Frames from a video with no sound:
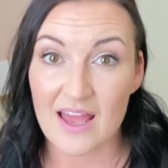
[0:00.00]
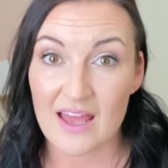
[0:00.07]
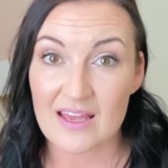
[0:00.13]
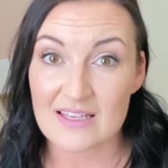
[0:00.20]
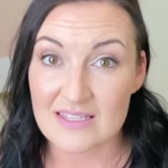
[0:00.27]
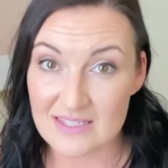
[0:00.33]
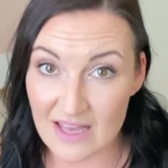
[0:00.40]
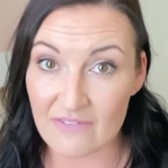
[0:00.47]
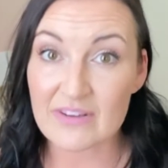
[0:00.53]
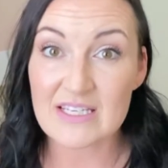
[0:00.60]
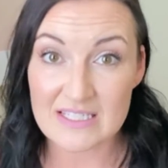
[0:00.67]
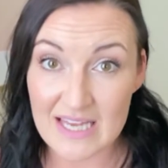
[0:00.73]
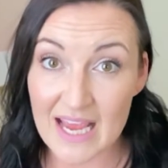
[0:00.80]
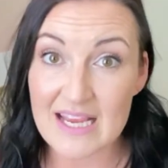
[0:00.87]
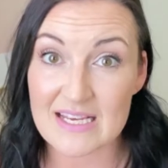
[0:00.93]
7
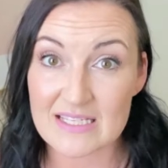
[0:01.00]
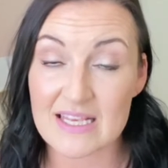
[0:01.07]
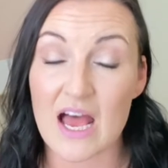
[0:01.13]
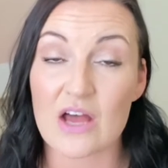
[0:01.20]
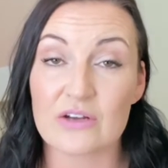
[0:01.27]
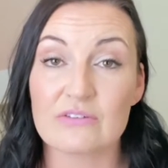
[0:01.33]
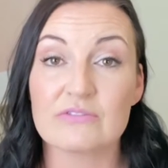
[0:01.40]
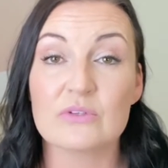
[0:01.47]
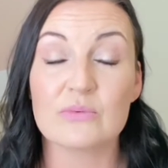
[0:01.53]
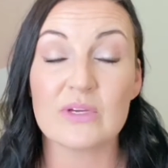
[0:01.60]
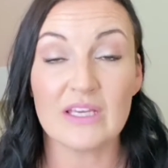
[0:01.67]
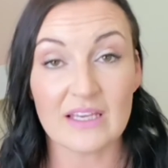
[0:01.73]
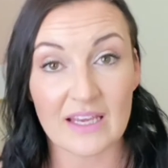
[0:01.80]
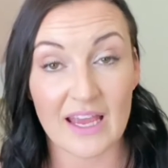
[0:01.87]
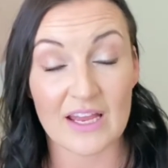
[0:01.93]
days out of the
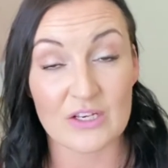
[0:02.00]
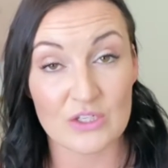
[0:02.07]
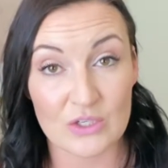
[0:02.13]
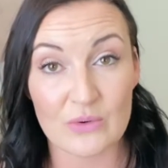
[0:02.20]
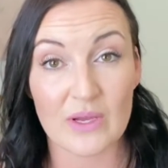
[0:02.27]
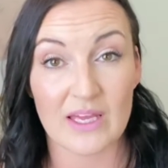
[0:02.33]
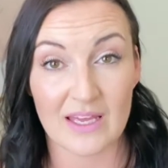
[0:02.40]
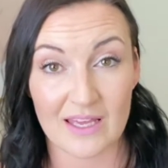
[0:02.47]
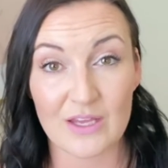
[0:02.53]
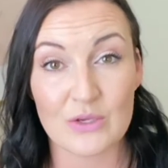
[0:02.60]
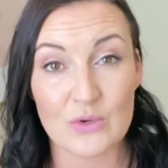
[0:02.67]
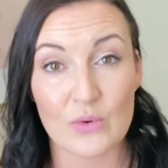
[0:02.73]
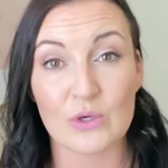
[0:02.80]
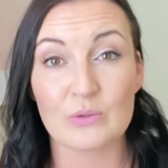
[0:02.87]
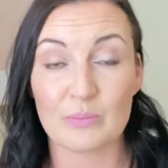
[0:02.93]
week and you hit
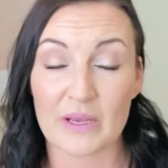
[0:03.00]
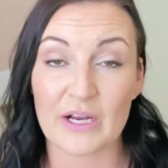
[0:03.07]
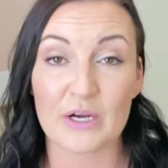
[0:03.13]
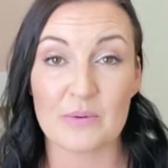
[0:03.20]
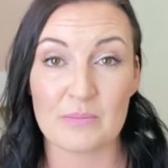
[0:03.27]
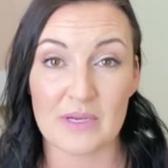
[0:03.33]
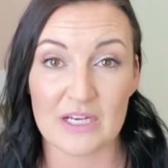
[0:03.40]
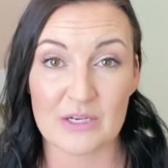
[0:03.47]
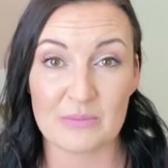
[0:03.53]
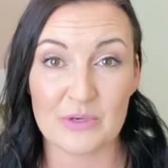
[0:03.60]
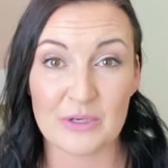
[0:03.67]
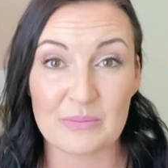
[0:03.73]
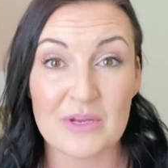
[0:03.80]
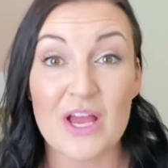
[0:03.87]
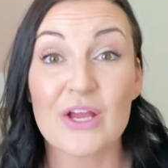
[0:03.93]
your bare
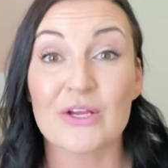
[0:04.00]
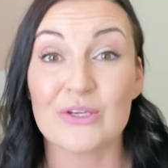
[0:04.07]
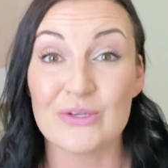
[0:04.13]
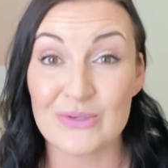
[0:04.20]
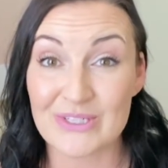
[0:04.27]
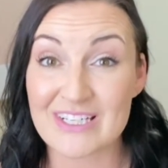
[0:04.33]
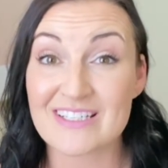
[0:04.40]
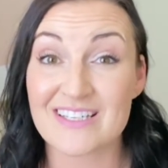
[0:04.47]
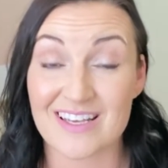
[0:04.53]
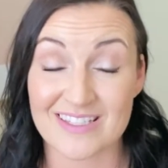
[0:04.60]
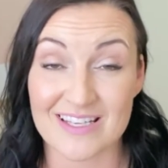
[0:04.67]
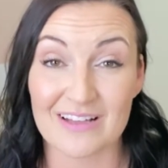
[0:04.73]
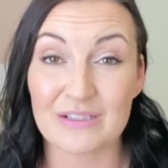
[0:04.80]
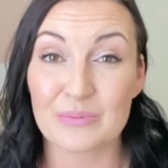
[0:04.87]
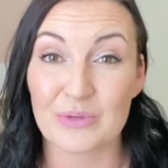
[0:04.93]
minimum, you need to
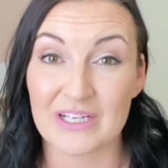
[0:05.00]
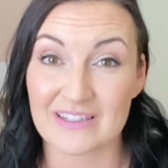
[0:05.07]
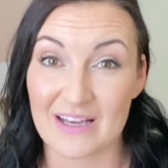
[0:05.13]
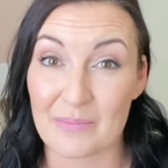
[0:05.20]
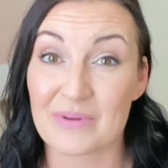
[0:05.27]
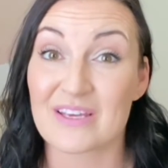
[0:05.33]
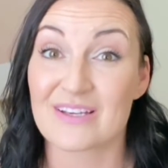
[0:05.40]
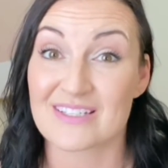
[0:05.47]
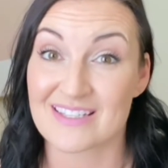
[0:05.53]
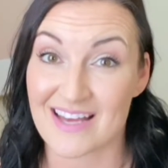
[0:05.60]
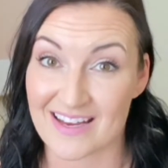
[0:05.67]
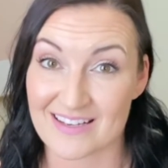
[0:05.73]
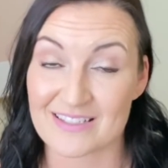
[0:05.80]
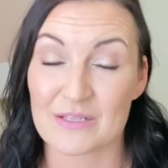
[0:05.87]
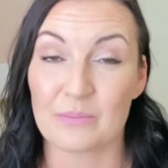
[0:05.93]
celebrate that, because that
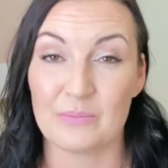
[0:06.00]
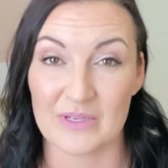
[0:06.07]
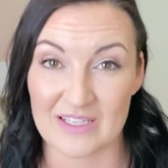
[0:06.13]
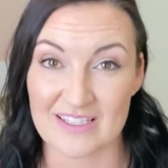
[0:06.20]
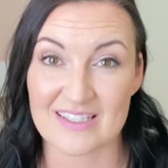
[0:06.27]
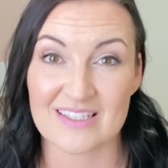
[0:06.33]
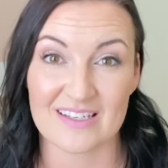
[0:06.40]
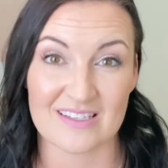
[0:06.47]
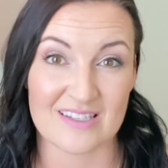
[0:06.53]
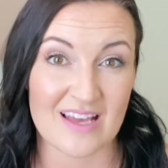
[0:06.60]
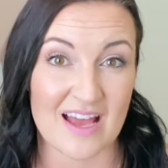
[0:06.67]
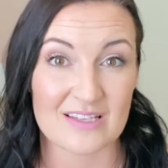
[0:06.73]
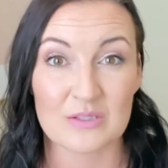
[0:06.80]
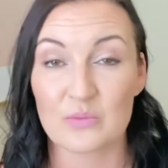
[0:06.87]
is a big success.